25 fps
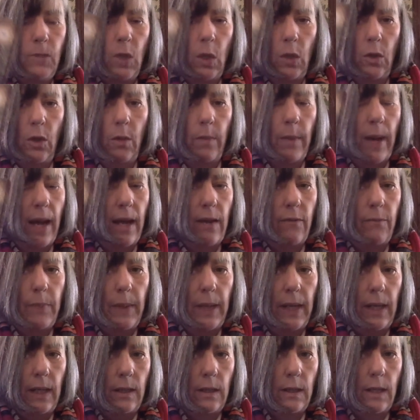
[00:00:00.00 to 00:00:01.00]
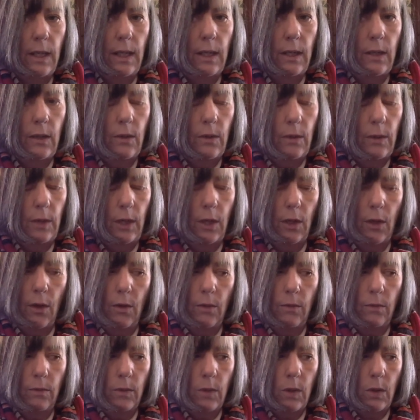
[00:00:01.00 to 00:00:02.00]
you may have been, in, you
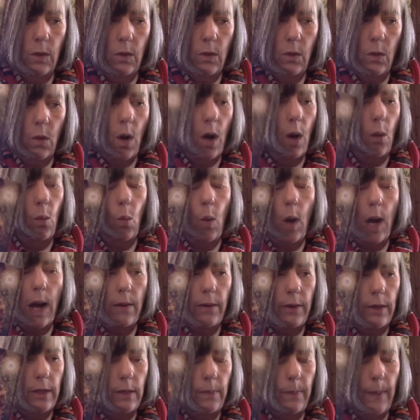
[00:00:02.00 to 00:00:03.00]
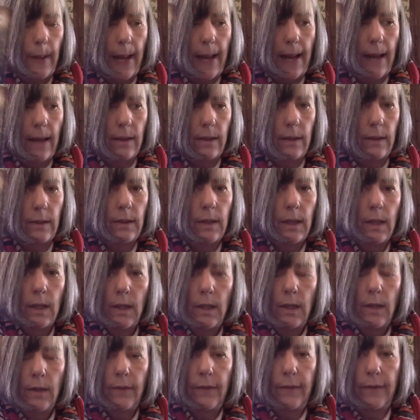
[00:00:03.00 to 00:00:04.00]
know, quite worried about it.
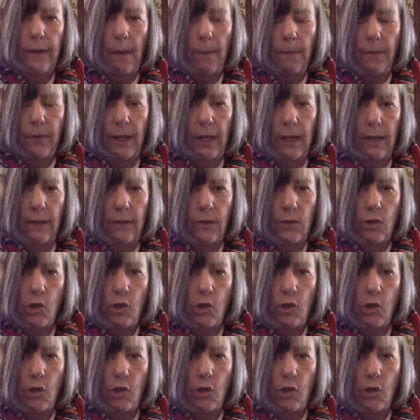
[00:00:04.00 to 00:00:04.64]
Something is